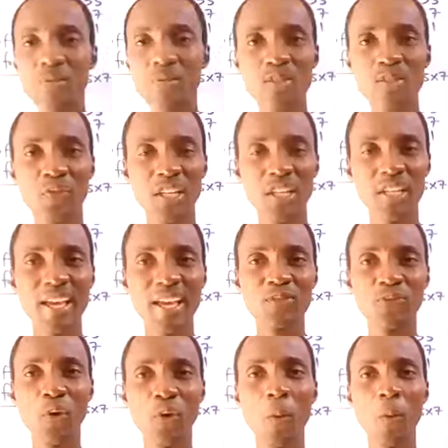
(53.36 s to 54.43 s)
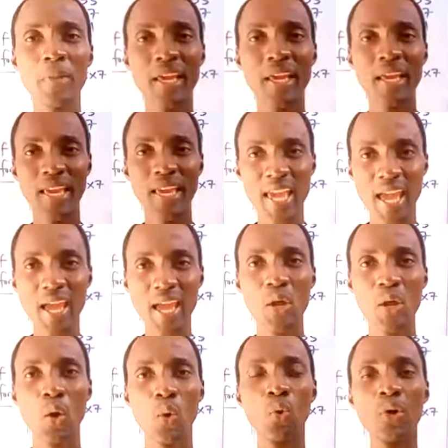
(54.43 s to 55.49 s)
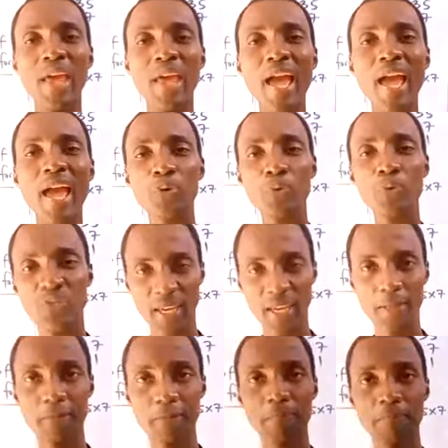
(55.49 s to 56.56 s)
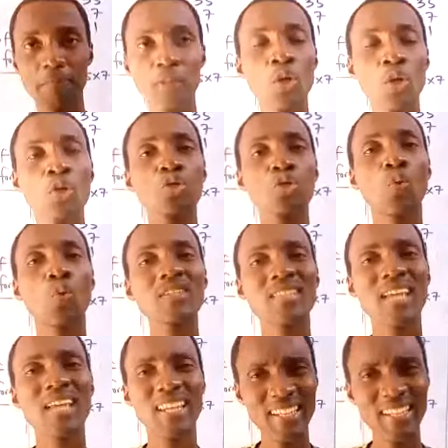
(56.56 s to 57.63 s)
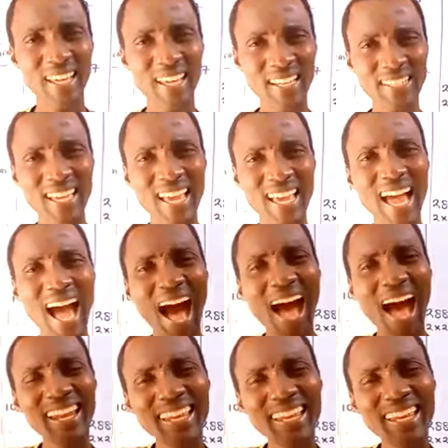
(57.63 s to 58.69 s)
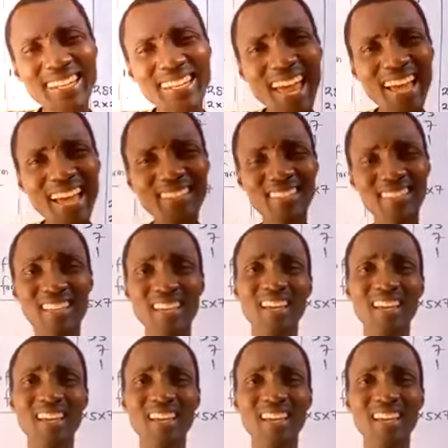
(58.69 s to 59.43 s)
index form here would help you then. So what's an index? An index